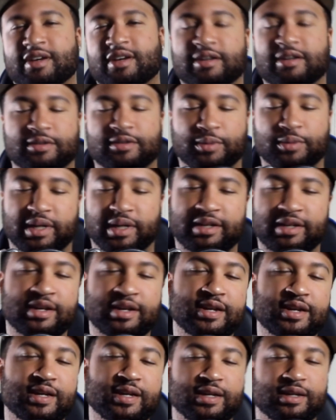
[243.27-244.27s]
of the way.
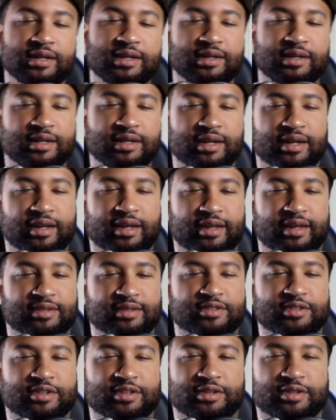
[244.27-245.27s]

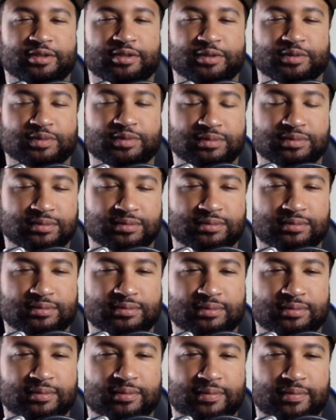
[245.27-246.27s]
And so
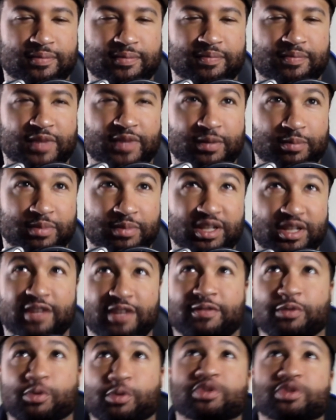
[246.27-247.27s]
I
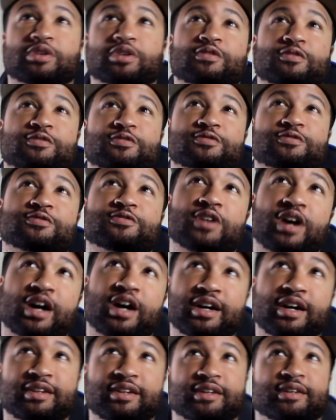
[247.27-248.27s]
believe it was on a
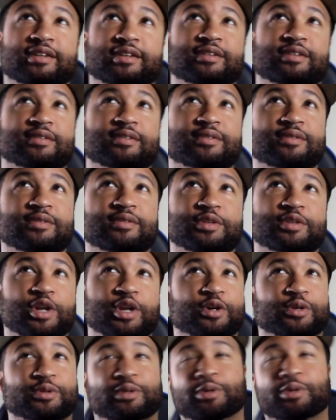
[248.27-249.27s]
Friday.
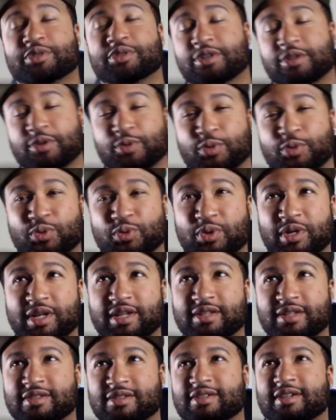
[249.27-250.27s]
No, it was on a
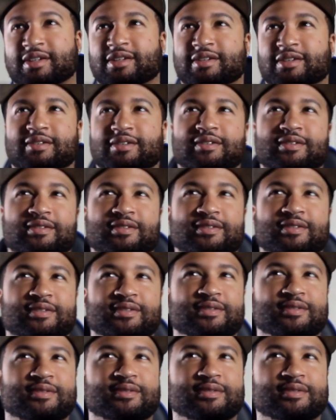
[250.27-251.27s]
Wednesday.
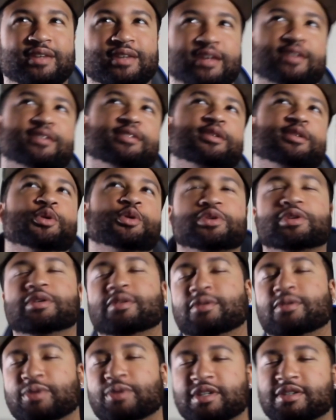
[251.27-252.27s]
Yeah, it was
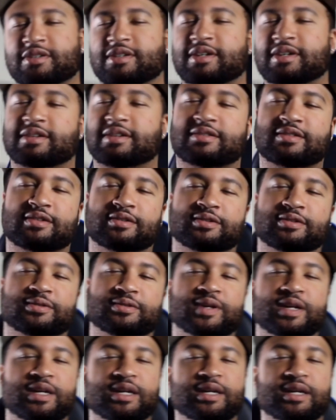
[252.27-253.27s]
on a Wednesday.
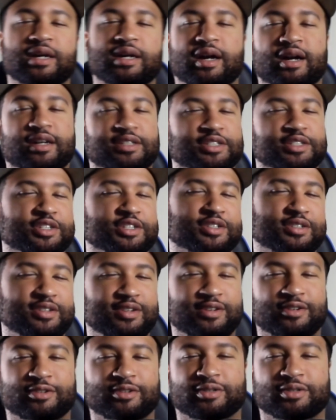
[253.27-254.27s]
So I just,
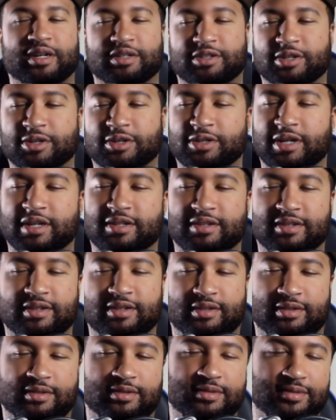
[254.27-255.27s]
you know, I told her, I
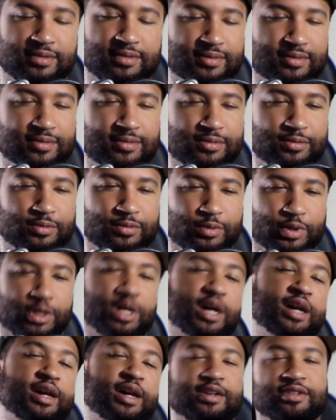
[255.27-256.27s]
said,
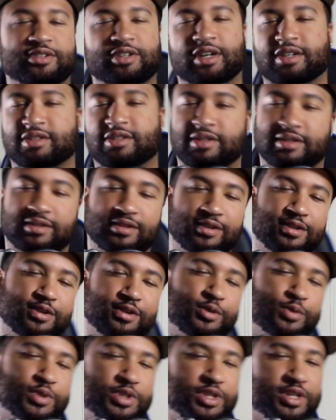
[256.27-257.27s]
well, I asked her, I said, you
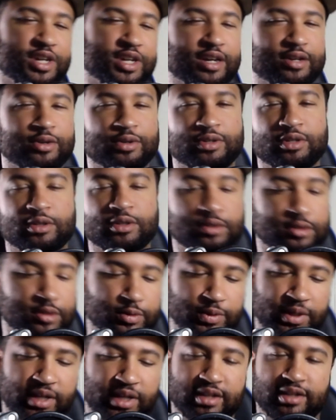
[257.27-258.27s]
know, what you got going on
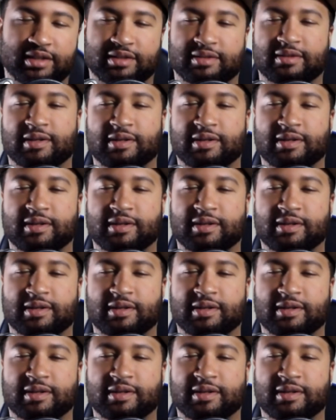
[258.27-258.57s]
the weekend?